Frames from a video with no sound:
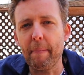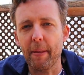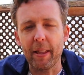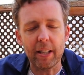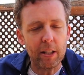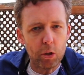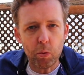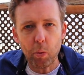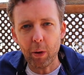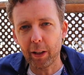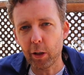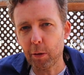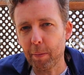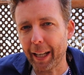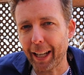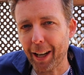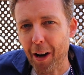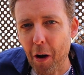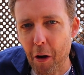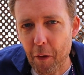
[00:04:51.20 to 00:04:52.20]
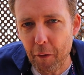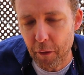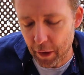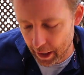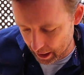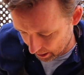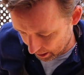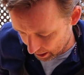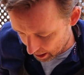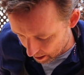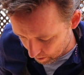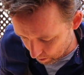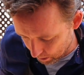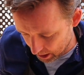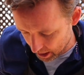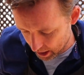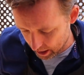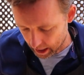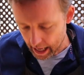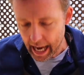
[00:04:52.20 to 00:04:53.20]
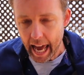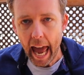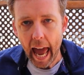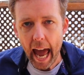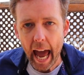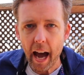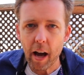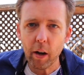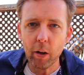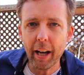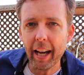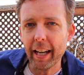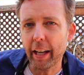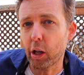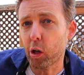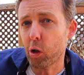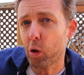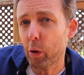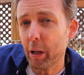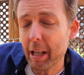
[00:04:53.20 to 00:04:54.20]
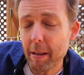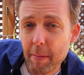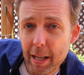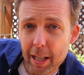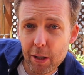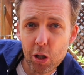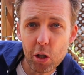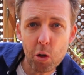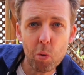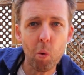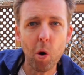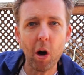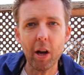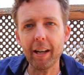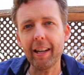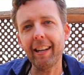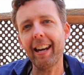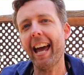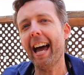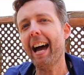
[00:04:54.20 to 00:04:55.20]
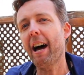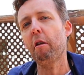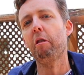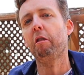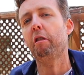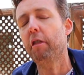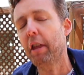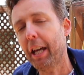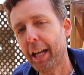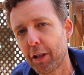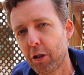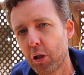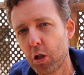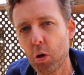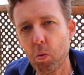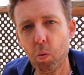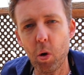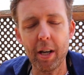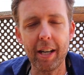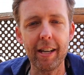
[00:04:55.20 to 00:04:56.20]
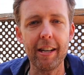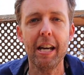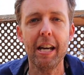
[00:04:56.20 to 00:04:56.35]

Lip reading: and this is where a little bit of confidence comes in. How kind of creamy do you want it? How thick do you want it?